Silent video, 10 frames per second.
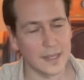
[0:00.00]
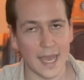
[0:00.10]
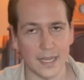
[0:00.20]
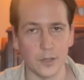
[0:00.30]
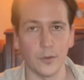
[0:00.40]

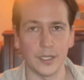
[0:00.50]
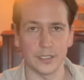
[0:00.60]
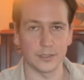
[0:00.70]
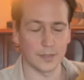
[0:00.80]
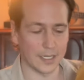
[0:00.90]
that
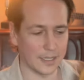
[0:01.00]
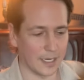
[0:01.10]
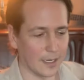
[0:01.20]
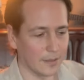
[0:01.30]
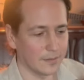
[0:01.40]
noise right
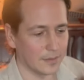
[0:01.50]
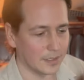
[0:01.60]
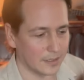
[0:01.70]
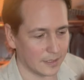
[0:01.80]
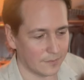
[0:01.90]
there.
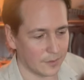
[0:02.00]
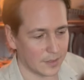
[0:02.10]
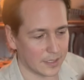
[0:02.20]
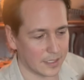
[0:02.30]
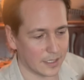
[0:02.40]
Let's, if you
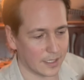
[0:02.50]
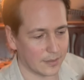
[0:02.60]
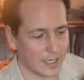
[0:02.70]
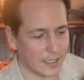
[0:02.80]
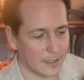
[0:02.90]
can hear it
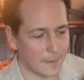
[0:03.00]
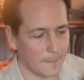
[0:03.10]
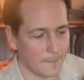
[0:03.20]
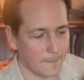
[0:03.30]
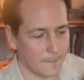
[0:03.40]
right here.